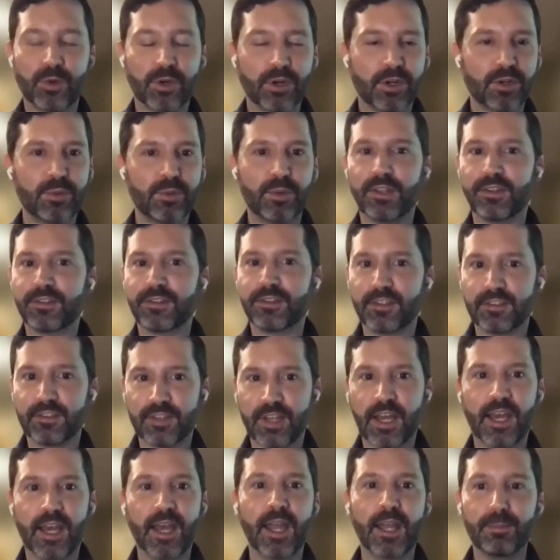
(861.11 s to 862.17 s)
work with,
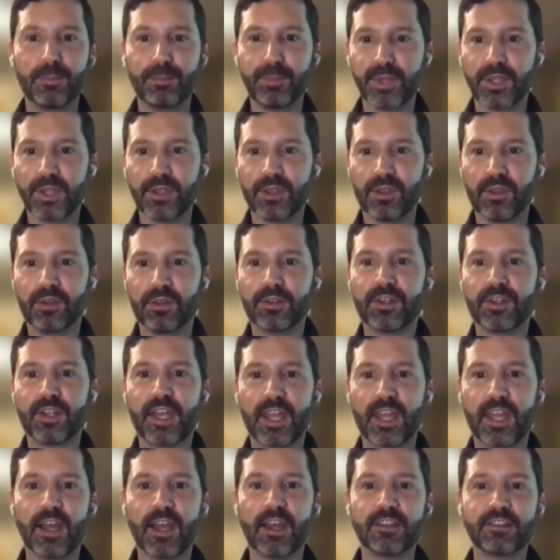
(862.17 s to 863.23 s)
design, build
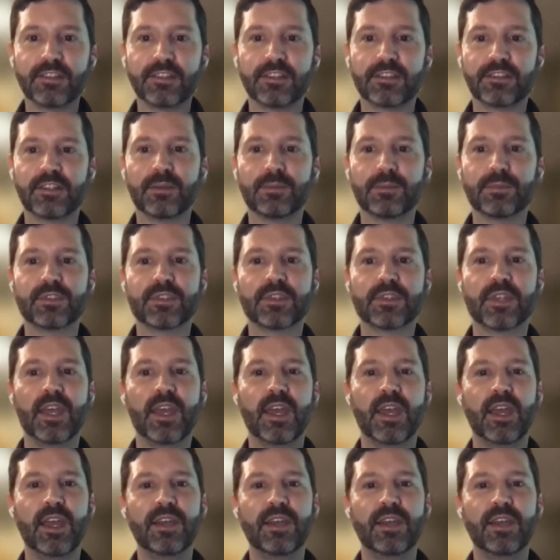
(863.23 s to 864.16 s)
AI systems.